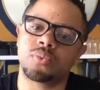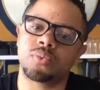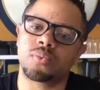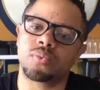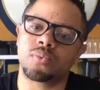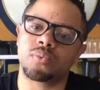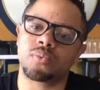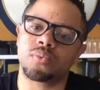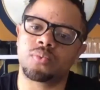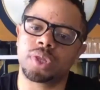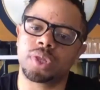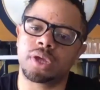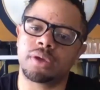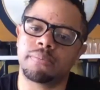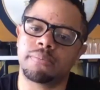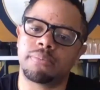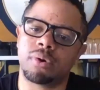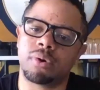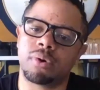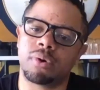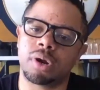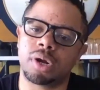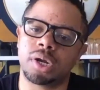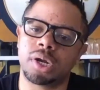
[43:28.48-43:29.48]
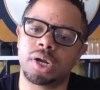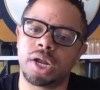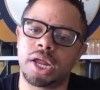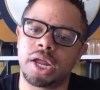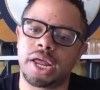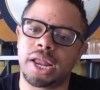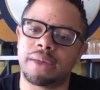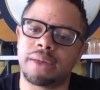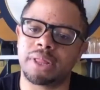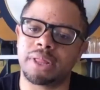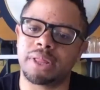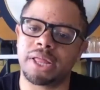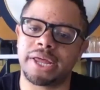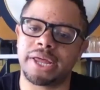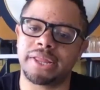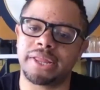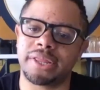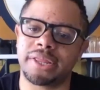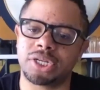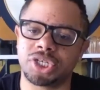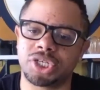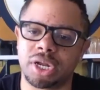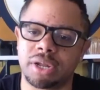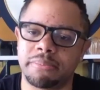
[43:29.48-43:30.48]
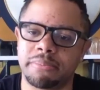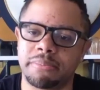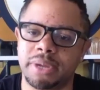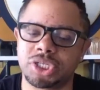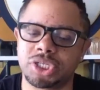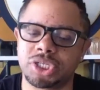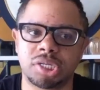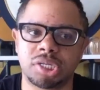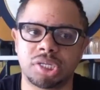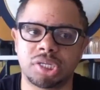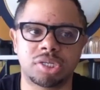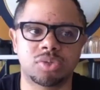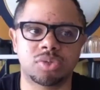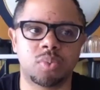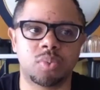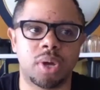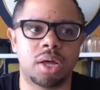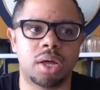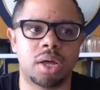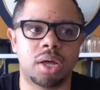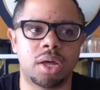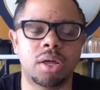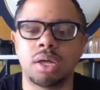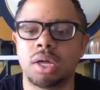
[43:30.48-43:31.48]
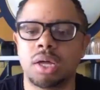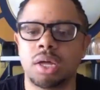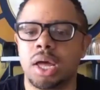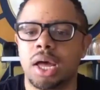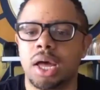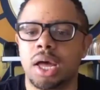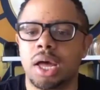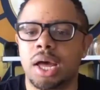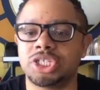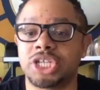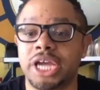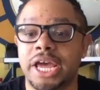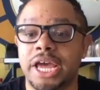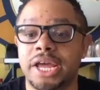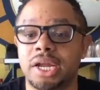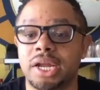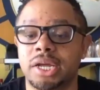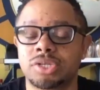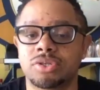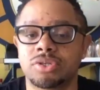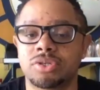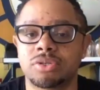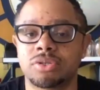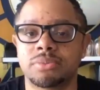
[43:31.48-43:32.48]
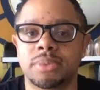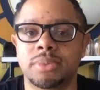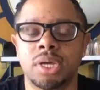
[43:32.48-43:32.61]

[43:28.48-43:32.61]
really important, and I'm glad that Jana mentioned this as well. Jana, excuse me.